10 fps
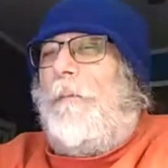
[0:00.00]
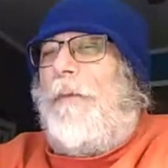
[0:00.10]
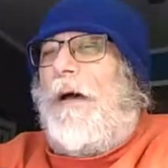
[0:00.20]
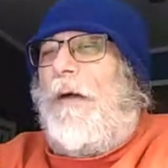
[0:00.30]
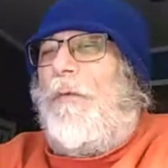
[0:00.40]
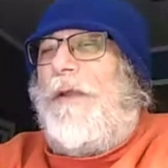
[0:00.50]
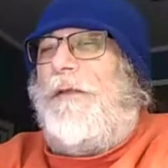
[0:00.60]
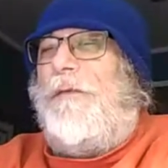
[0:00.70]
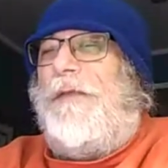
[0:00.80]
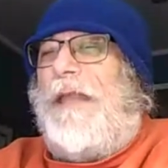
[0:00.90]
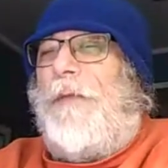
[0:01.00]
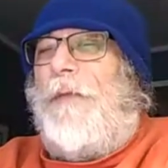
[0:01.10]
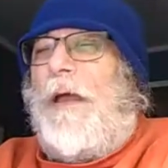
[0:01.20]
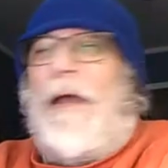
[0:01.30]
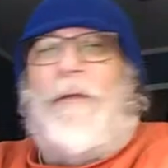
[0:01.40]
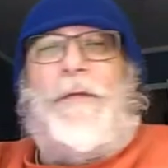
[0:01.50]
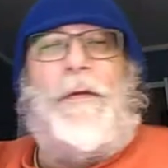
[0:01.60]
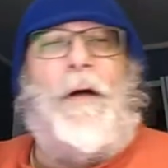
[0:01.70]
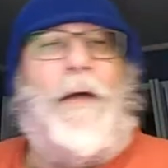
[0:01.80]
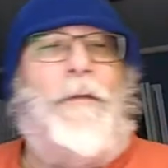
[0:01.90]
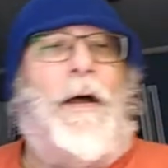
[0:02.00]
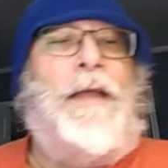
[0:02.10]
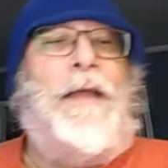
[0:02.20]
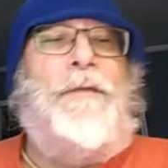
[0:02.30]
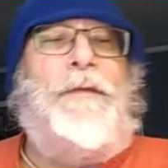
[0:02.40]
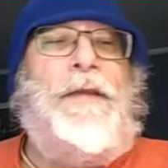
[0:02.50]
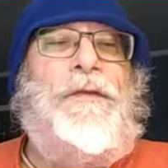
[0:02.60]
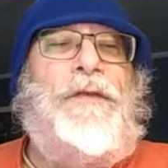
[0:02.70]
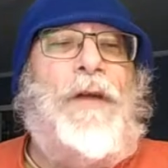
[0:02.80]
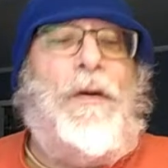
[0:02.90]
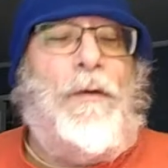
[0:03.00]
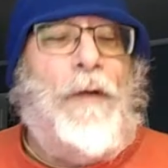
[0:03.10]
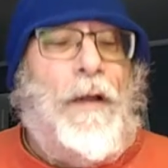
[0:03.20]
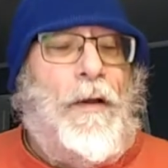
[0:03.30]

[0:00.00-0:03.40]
but we do deep dives on the IFC show.